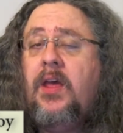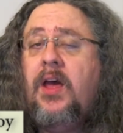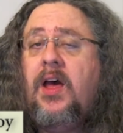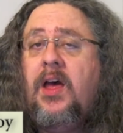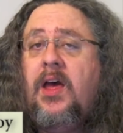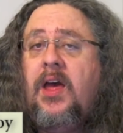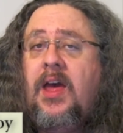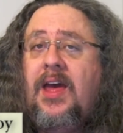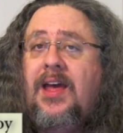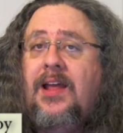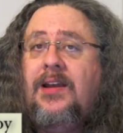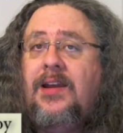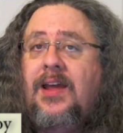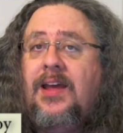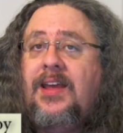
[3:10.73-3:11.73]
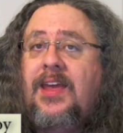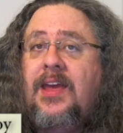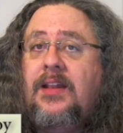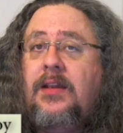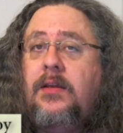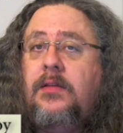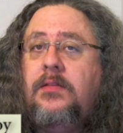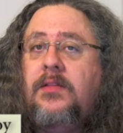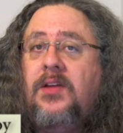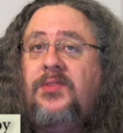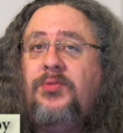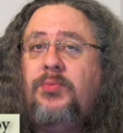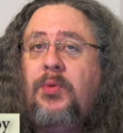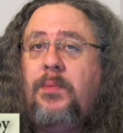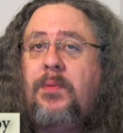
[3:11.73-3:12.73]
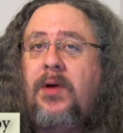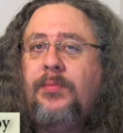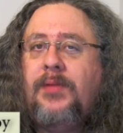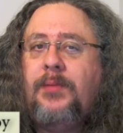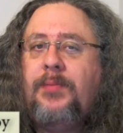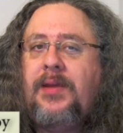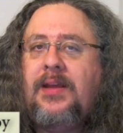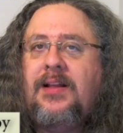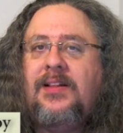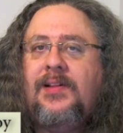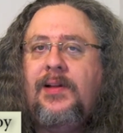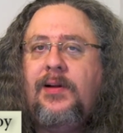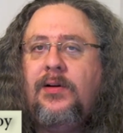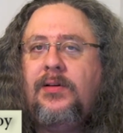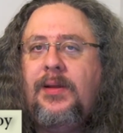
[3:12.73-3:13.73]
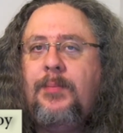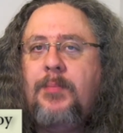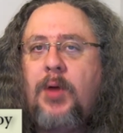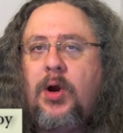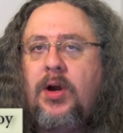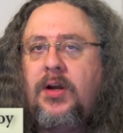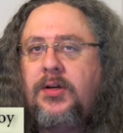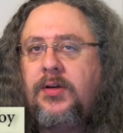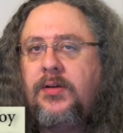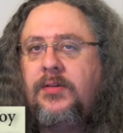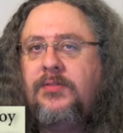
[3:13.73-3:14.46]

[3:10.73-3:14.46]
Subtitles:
And again, those will probably be clearly marked